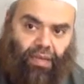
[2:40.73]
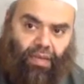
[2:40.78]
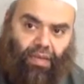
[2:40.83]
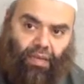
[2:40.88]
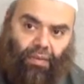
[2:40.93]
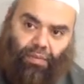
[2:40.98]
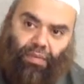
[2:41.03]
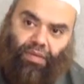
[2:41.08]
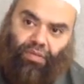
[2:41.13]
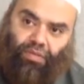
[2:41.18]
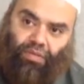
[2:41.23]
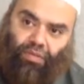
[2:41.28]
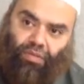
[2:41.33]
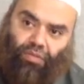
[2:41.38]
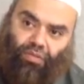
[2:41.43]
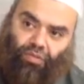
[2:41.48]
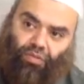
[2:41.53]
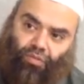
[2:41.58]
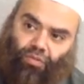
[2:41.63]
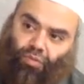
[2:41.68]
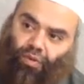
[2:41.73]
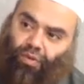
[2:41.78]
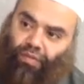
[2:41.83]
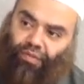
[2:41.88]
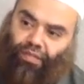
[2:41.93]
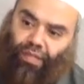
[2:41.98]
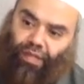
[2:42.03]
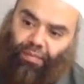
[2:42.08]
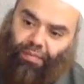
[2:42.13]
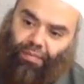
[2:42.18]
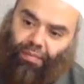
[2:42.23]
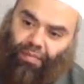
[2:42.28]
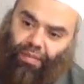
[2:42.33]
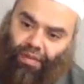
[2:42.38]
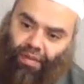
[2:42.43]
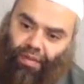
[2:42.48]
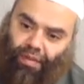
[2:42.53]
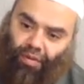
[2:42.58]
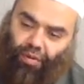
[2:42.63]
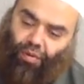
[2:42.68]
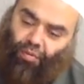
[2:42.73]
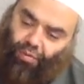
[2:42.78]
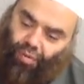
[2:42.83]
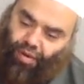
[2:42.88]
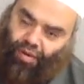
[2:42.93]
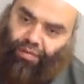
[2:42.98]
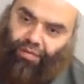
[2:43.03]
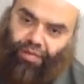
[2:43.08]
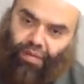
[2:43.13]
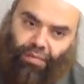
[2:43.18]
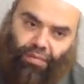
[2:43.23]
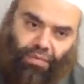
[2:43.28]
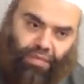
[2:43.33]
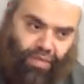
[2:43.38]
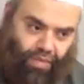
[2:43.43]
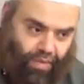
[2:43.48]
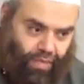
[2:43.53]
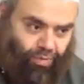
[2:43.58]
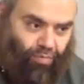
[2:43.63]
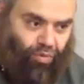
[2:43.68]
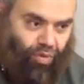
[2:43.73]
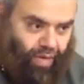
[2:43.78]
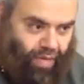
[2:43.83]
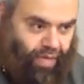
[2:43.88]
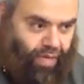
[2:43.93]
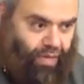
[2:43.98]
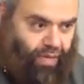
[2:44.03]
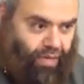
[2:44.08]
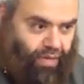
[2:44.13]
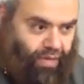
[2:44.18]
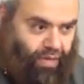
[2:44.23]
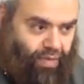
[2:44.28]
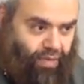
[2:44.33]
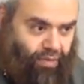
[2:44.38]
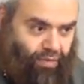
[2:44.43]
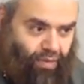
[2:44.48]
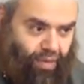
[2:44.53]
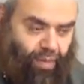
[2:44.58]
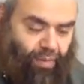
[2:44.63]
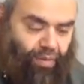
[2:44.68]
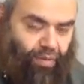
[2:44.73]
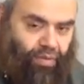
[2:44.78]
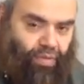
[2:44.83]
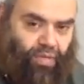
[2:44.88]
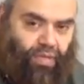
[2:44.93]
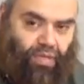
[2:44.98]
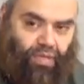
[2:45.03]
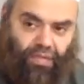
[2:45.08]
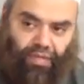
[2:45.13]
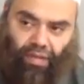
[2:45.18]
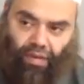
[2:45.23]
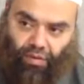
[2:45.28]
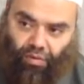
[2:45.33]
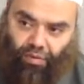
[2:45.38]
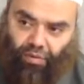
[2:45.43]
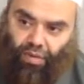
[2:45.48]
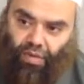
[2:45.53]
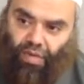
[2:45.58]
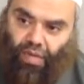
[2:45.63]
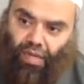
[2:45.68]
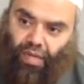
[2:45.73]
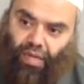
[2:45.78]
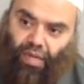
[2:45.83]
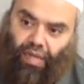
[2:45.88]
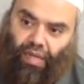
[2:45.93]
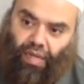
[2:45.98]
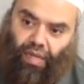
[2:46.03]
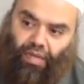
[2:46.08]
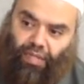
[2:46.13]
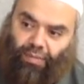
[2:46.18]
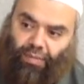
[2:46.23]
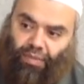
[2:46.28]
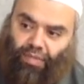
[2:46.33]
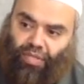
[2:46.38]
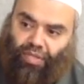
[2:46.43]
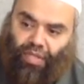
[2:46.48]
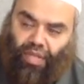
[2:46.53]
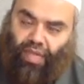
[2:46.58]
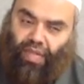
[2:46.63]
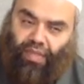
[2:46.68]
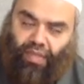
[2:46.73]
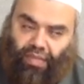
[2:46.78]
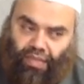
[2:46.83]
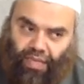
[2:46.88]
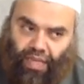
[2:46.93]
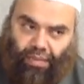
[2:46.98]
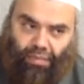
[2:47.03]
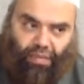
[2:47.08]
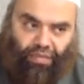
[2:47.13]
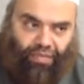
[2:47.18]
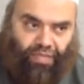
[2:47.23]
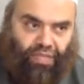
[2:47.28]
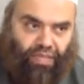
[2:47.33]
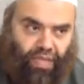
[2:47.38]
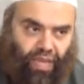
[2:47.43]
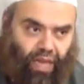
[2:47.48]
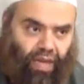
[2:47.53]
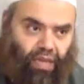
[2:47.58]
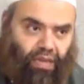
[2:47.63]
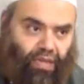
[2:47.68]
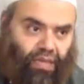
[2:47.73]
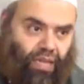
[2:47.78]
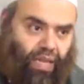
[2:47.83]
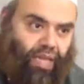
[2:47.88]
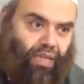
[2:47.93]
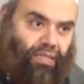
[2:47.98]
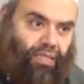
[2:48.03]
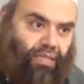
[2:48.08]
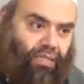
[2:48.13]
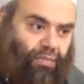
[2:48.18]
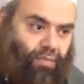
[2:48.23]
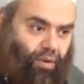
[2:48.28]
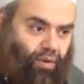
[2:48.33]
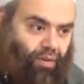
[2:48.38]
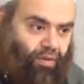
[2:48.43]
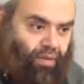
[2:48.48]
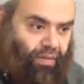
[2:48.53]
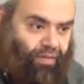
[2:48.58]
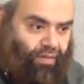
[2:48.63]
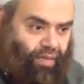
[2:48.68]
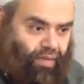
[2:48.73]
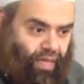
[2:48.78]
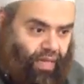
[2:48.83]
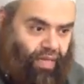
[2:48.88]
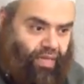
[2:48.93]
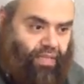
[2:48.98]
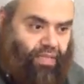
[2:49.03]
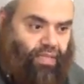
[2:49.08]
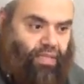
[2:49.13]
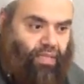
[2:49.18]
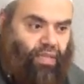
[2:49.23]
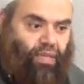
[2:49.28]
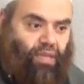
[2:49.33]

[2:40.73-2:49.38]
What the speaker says: he mentioned two of them, or one of them is Qiyam al-Layl, when a person is alone, especially at the time of As-Sahar, the last part of the night,